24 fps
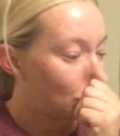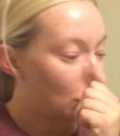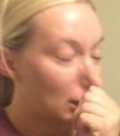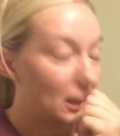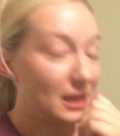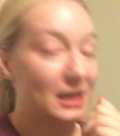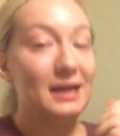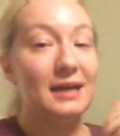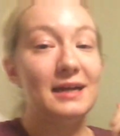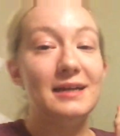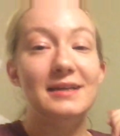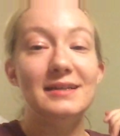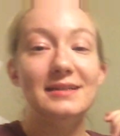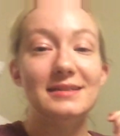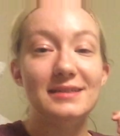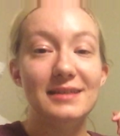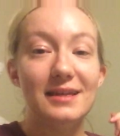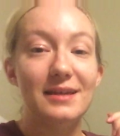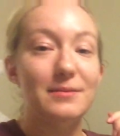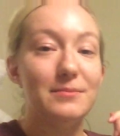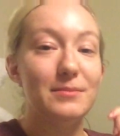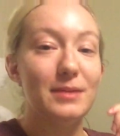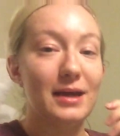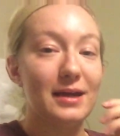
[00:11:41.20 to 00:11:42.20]
but yeah, I need to
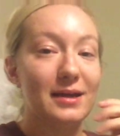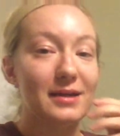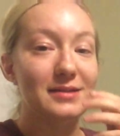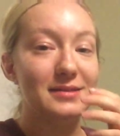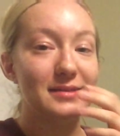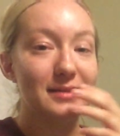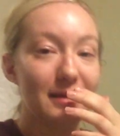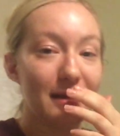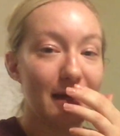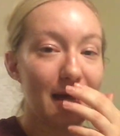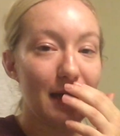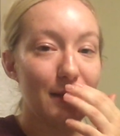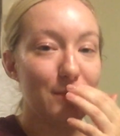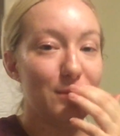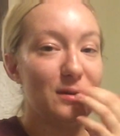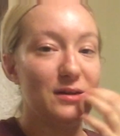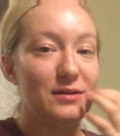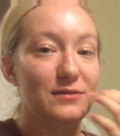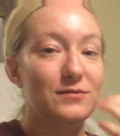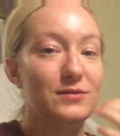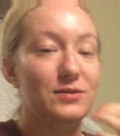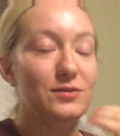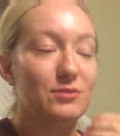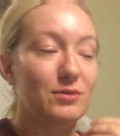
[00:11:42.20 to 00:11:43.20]
get back into the habit
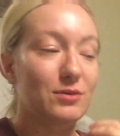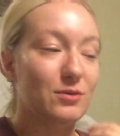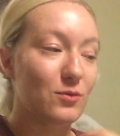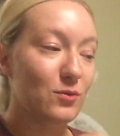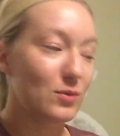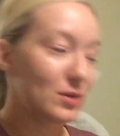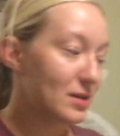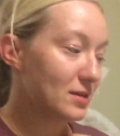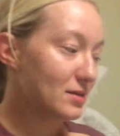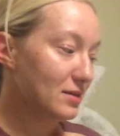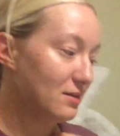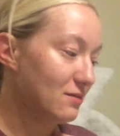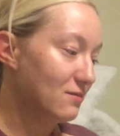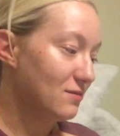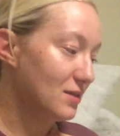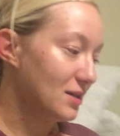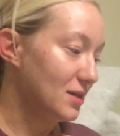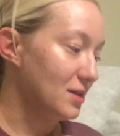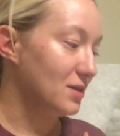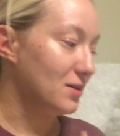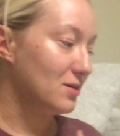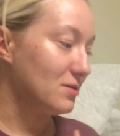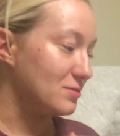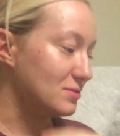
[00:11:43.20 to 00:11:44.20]
of doing weekly
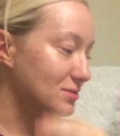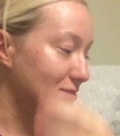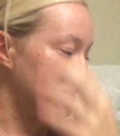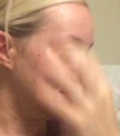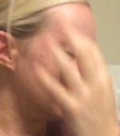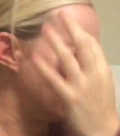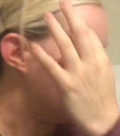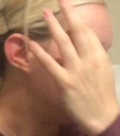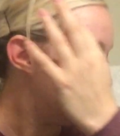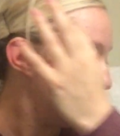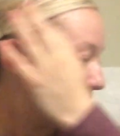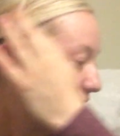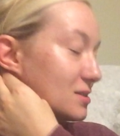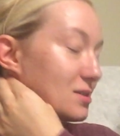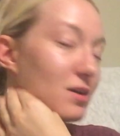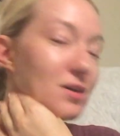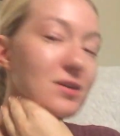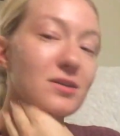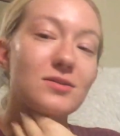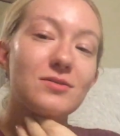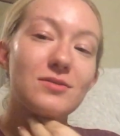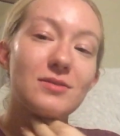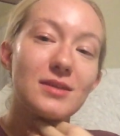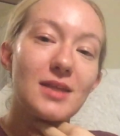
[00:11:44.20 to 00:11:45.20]
videos and
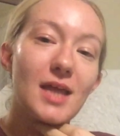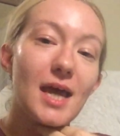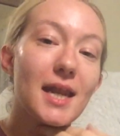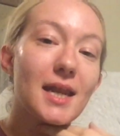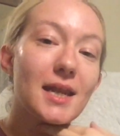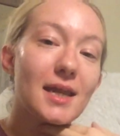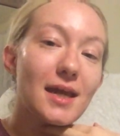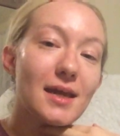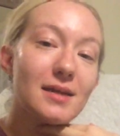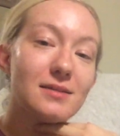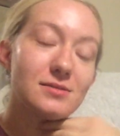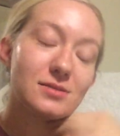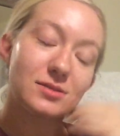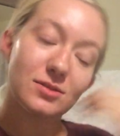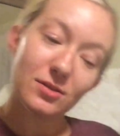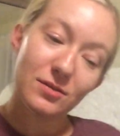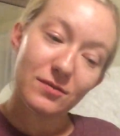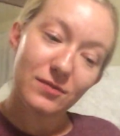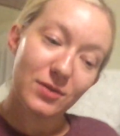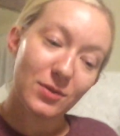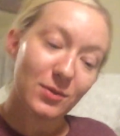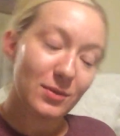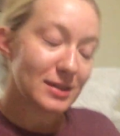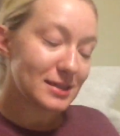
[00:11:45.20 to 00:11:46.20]
start doing that again. So
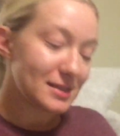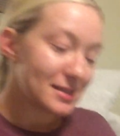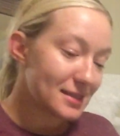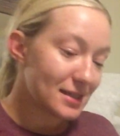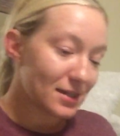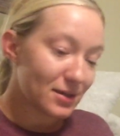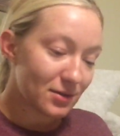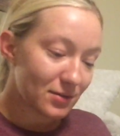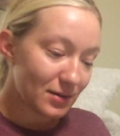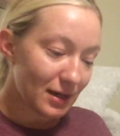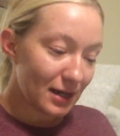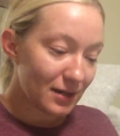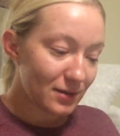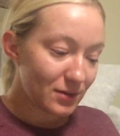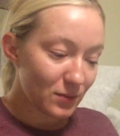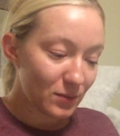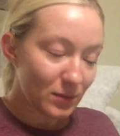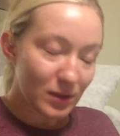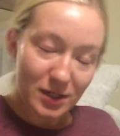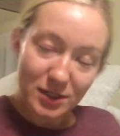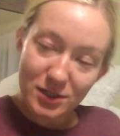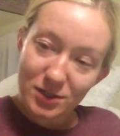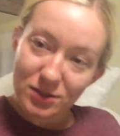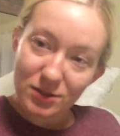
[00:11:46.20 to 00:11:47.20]
if you want to stick around to
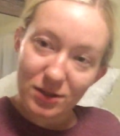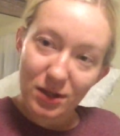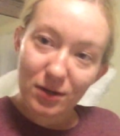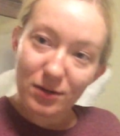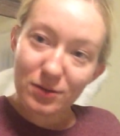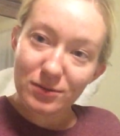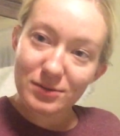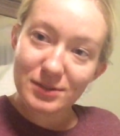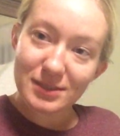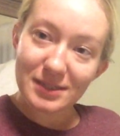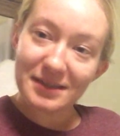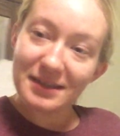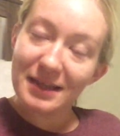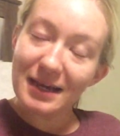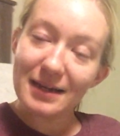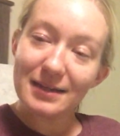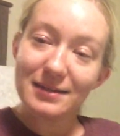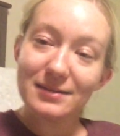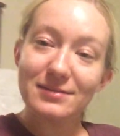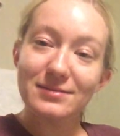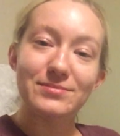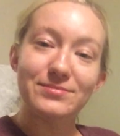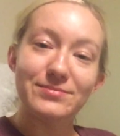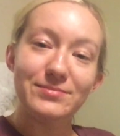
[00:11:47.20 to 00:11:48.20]
watch those and that
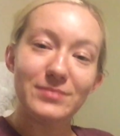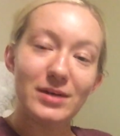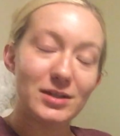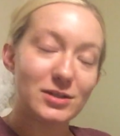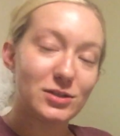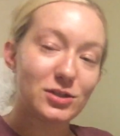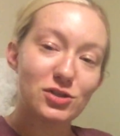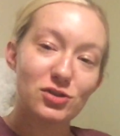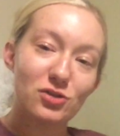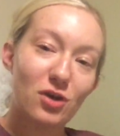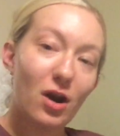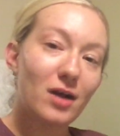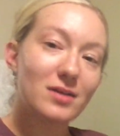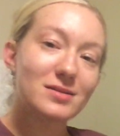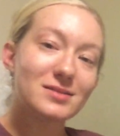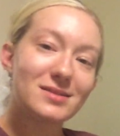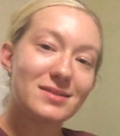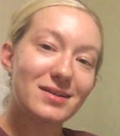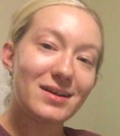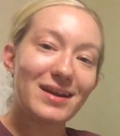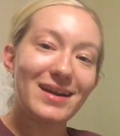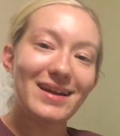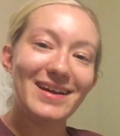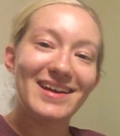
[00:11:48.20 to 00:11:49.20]

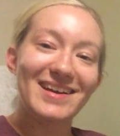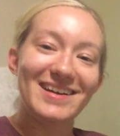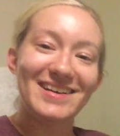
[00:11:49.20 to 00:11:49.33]
monstrosity,